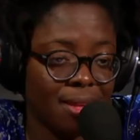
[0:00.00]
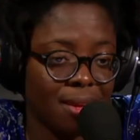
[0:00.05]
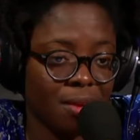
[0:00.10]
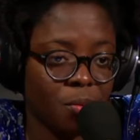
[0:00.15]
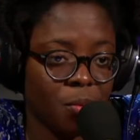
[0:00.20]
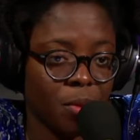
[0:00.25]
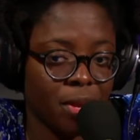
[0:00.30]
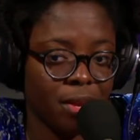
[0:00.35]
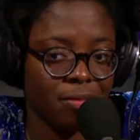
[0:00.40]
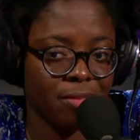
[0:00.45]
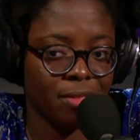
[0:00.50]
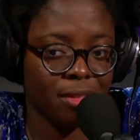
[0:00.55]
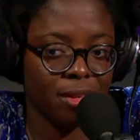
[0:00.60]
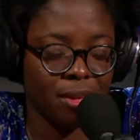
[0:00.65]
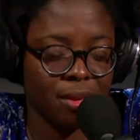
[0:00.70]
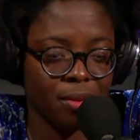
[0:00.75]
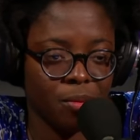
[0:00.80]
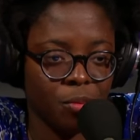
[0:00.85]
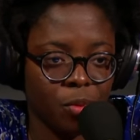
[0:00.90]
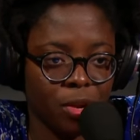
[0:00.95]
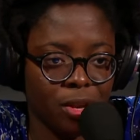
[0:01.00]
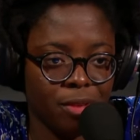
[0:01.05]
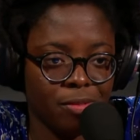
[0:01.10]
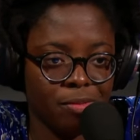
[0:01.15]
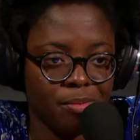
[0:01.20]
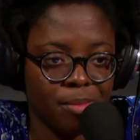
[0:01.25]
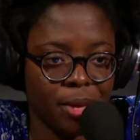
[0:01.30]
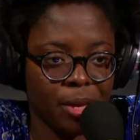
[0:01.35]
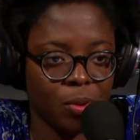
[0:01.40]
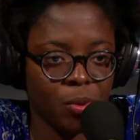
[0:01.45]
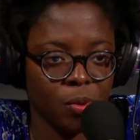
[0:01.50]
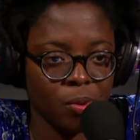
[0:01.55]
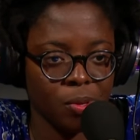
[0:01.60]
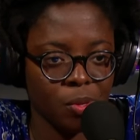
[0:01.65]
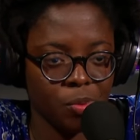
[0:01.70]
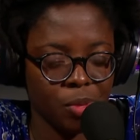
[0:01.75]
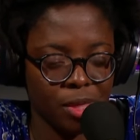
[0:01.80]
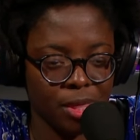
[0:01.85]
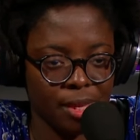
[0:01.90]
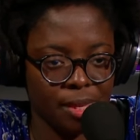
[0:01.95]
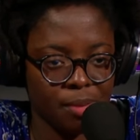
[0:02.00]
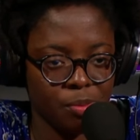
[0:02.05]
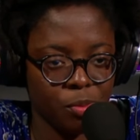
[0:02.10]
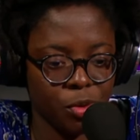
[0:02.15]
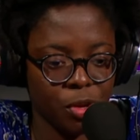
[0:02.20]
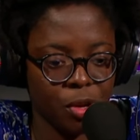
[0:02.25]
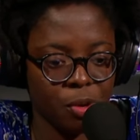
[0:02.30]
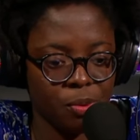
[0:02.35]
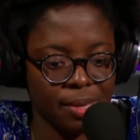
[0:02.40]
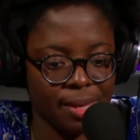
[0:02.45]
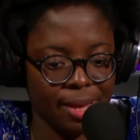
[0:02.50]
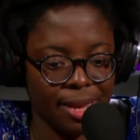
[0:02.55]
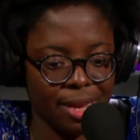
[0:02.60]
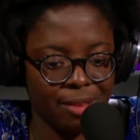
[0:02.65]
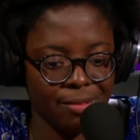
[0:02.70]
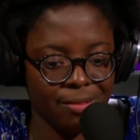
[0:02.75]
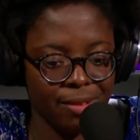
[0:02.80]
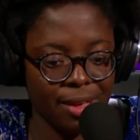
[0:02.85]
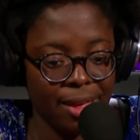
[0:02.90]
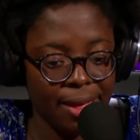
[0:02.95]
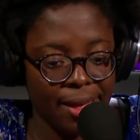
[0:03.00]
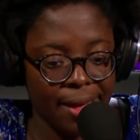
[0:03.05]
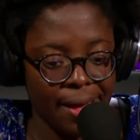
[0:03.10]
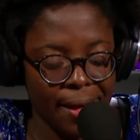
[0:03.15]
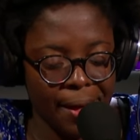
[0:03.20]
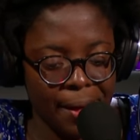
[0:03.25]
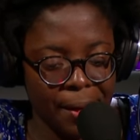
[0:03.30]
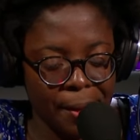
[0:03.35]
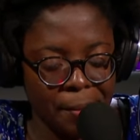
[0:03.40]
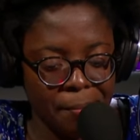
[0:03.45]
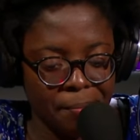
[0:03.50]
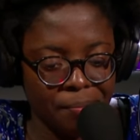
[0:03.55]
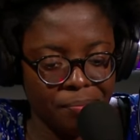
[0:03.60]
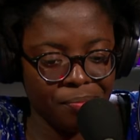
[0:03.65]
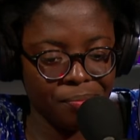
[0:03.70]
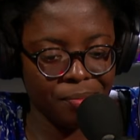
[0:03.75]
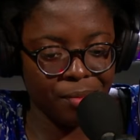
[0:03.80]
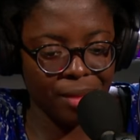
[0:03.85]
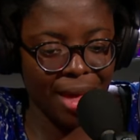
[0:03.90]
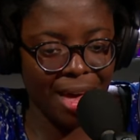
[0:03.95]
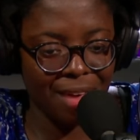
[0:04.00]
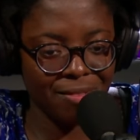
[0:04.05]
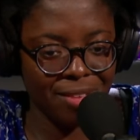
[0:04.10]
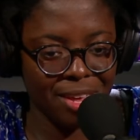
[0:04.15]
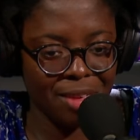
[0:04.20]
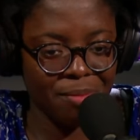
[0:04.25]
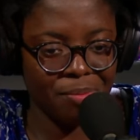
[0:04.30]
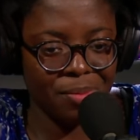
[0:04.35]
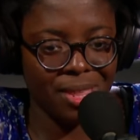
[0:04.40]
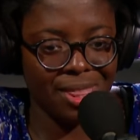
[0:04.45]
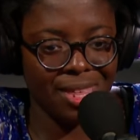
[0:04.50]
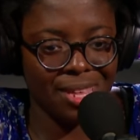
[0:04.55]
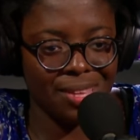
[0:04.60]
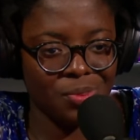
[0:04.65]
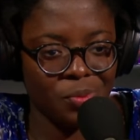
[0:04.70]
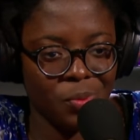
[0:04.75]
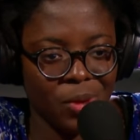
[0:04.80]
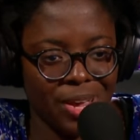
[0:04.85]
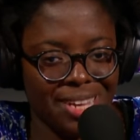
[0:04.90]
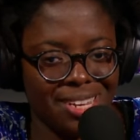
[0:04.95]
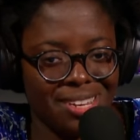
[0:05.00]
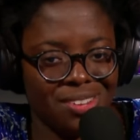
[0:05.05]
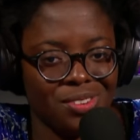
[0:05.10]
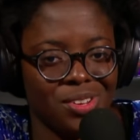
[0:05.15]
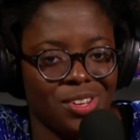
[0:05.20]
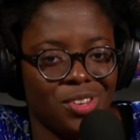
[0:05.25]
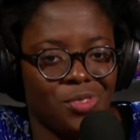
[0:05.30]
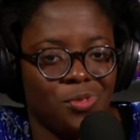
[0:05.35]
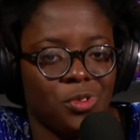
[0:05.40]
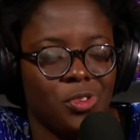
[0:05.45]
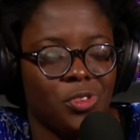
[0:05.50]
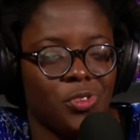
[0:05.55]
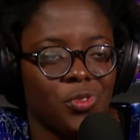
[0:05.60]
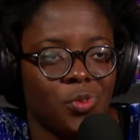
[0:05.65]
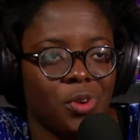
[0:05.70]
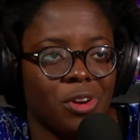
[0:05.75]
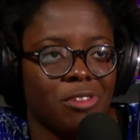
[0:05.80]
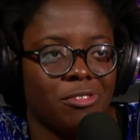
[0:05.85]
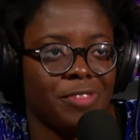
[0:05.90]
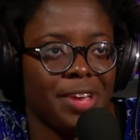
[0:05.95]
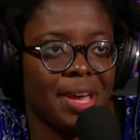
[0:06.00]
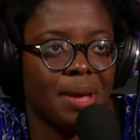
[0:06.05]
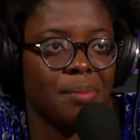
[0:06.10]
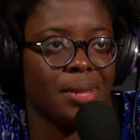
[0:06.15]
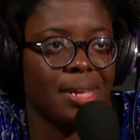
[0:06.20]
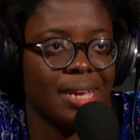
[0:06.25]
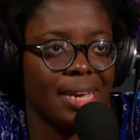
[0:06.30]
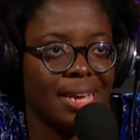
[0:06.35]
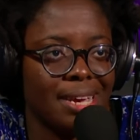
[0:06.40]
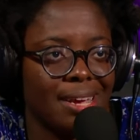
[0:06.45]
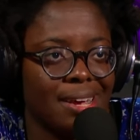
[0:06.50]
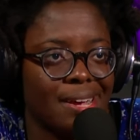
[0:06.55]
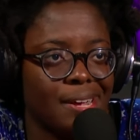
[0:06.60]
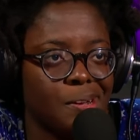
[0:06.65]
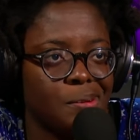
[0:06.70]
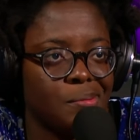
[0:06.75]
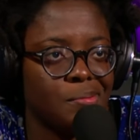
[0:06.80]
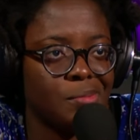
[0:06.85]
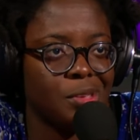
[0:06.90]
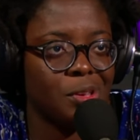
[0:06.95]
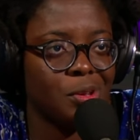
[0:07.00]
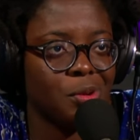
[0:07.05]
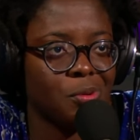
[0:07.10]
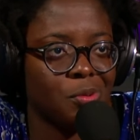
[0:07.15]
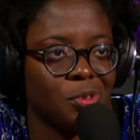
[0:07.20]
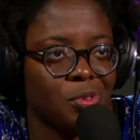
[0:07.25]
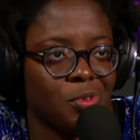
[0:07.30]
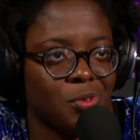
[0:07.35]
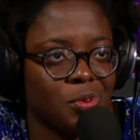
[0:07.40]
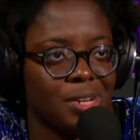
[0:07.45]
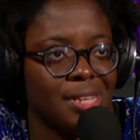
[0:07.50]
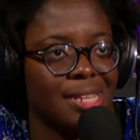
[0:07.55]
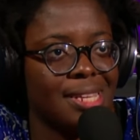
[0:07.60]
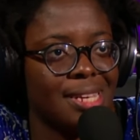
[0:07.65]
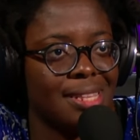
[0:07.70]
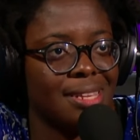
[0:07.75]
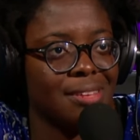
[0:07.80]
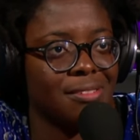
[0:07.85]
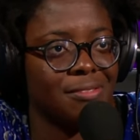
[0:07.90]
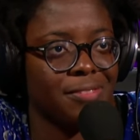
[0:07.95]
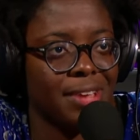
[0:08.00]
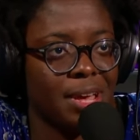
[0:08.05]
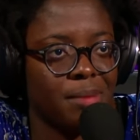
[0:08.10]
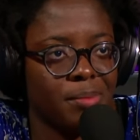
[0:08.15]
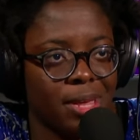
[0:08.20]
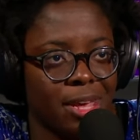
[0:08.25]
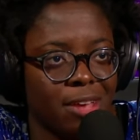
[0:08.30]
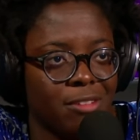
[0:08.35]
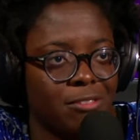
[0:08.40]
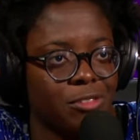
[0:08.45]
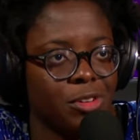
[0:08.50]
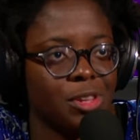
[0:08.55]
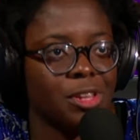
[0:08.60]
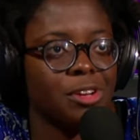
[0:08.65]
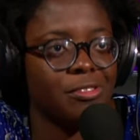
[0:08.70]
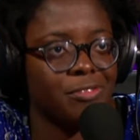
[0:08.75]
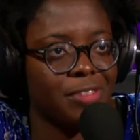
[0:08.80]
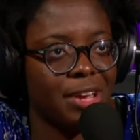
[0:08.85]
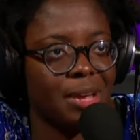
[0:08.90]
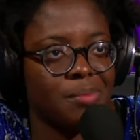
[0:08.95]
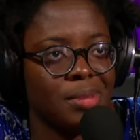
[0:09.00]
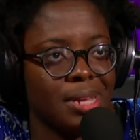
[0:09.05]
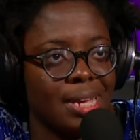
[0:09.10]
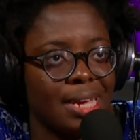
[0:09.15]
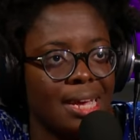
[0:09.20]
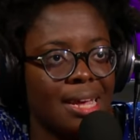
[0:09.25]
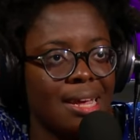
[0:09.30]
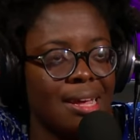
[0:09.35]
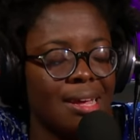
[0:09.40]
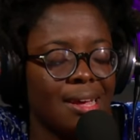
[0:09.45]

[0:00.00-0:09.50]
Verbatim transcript: think one of the one of my goals with this book was kind of um, having it be this way to, to restore family. Um, you know, restore a sense of family, a fuller family,